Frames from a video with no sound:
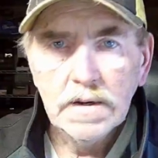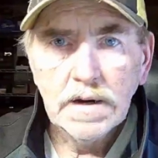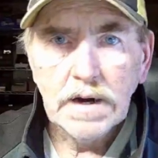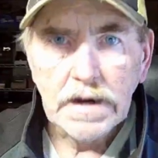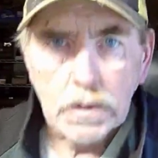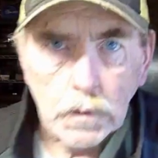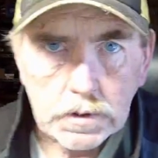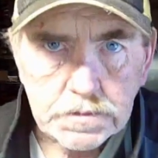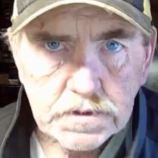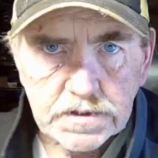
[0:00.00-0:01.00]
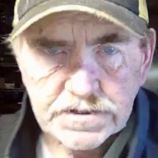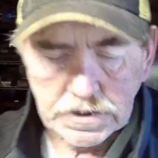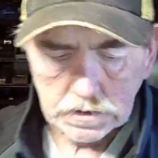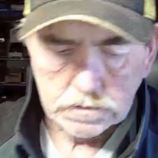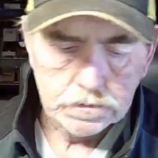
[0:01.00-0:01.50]
Hi, welcome to the
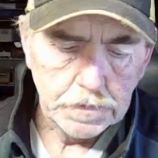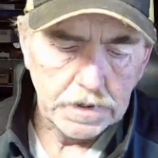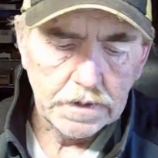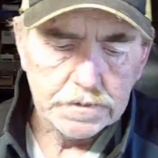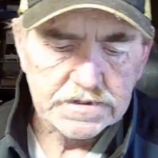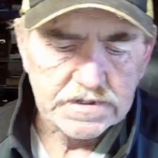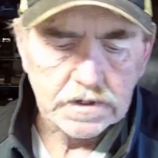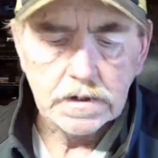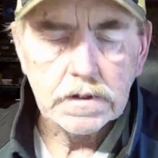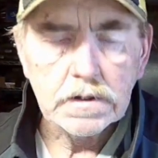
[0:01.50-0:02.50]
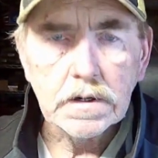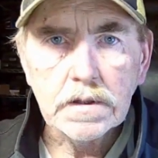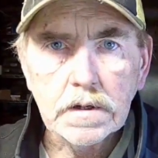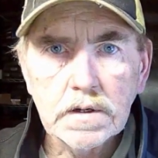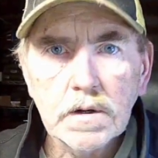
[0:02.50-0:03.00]
channel. My name is Eric, and I
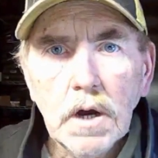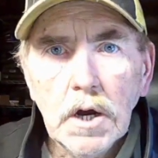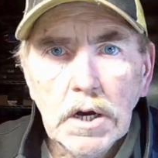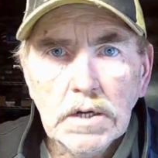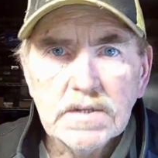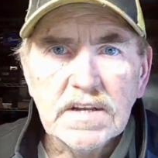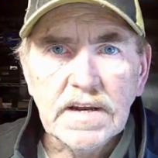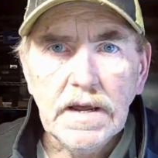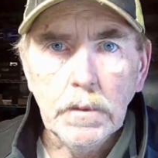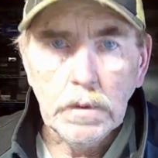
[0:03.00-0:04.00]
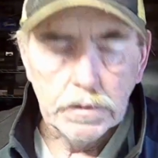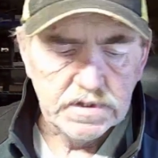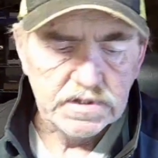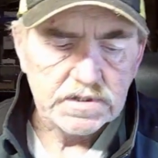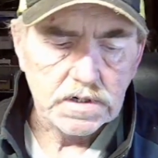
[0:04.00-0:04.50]
thought today we would
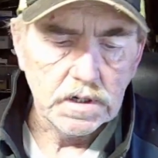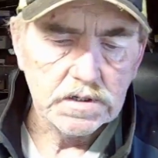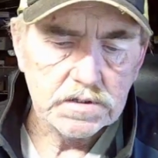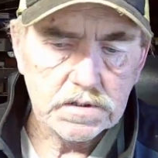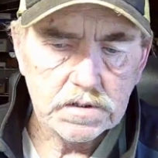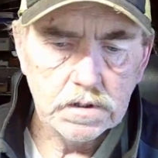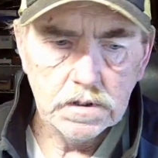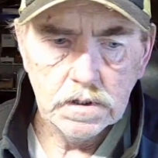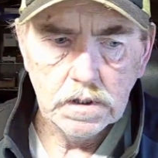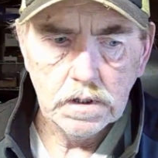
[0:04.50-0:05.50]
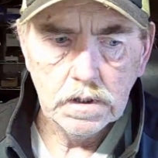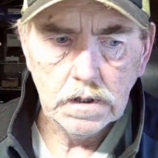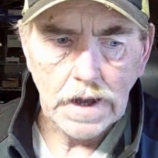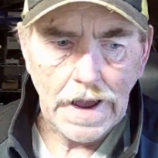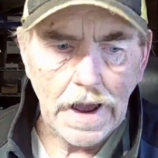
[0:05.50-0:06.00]
discuss
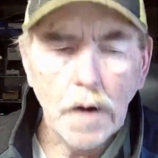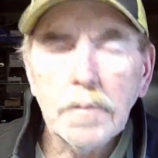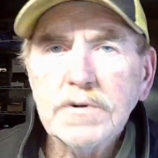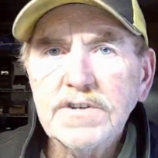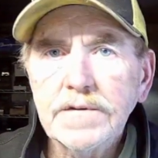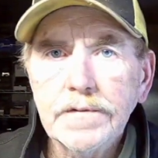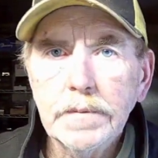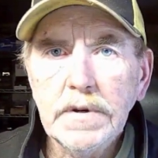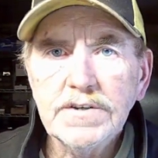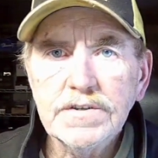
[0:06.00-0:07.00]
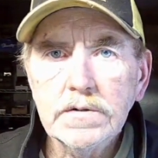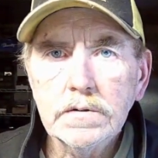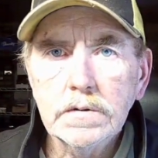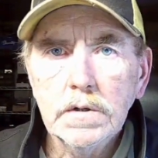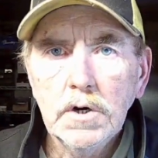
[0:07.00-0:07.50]
how much
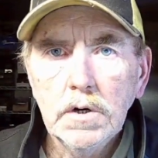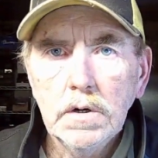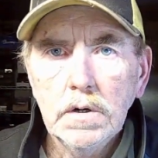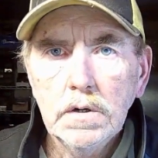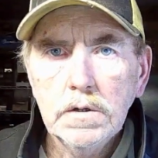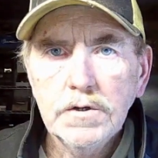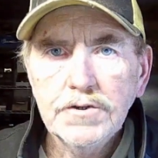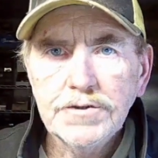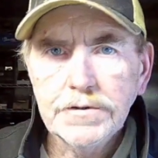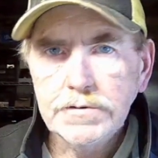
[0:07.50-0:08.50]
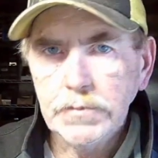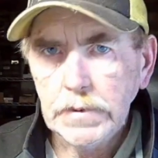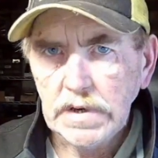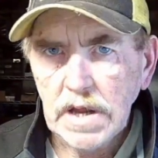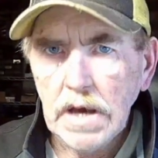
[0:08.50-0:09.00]
information should you
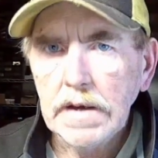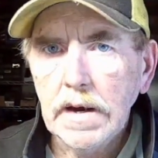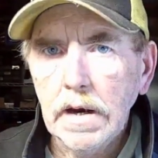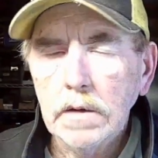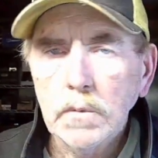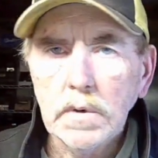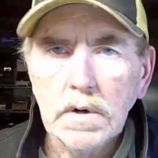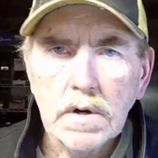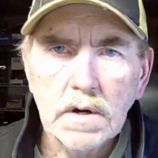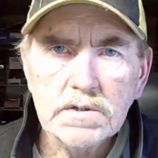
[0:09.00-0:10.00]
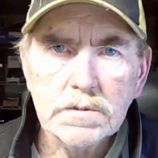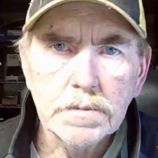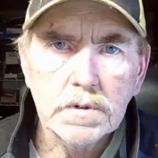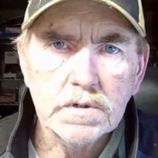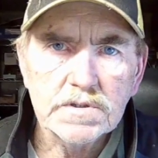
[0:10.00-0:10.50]
rely on when a
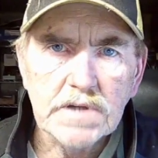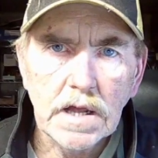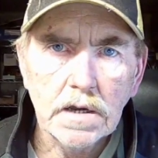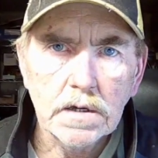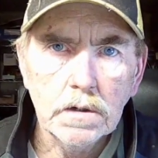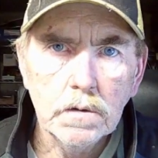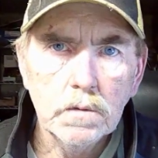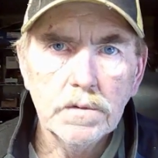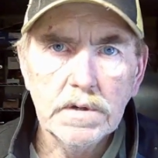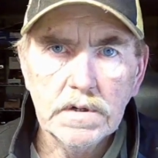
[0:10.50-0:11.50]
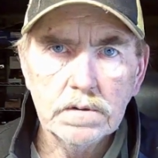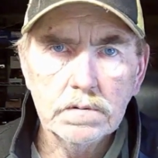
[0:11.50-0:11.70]
customer is telling you that